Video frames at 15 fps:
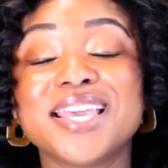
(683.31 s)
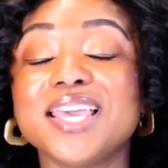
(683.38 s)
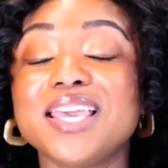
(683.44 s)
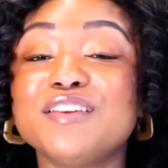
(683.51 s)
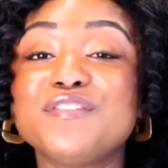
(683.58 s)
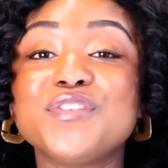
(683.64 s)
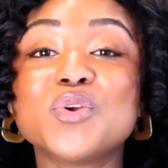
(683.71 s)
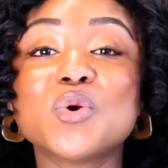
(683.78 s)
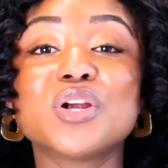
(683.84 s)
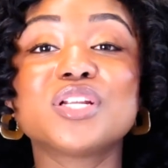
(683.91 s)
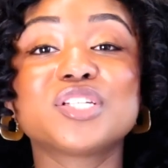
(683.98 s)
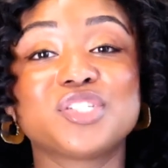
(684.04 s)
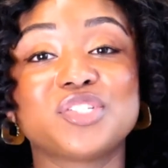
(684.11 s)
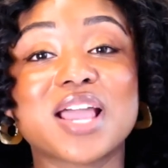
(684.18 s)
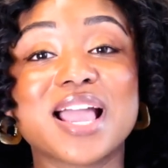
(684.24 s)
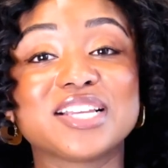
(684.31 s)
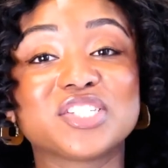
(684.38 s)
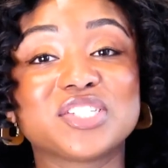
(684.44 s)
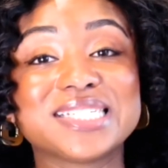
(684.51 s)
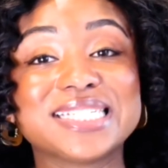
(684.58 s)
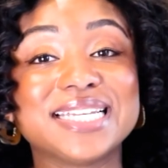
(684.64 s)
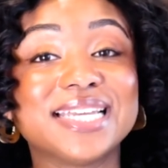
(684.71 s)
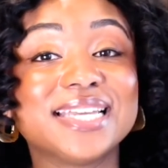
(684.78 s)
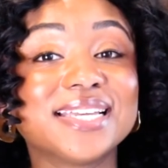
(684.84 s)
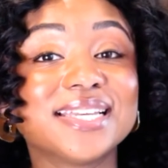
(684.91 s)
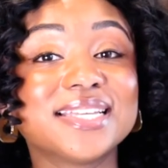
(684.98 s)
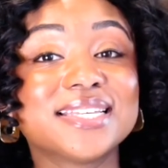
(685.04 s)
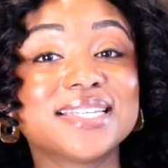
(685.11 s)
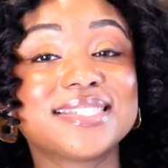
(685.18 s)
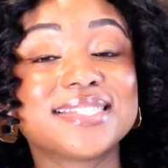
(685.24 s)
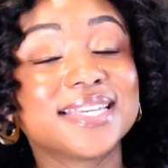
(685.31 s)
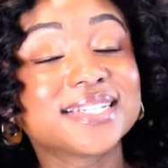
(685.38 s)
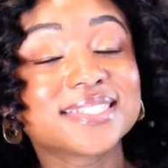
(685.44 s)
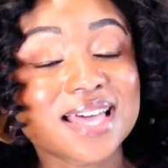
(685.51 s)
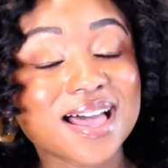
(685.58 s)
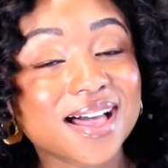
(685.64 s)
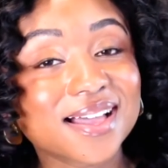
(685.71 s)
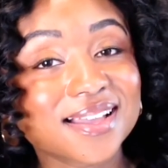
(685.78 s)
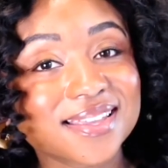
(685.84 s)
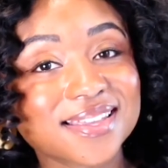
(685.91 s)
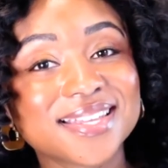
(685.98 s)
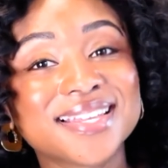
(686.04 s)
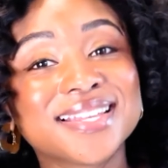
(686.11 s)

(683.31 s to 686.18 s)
If your distraction is TikTok,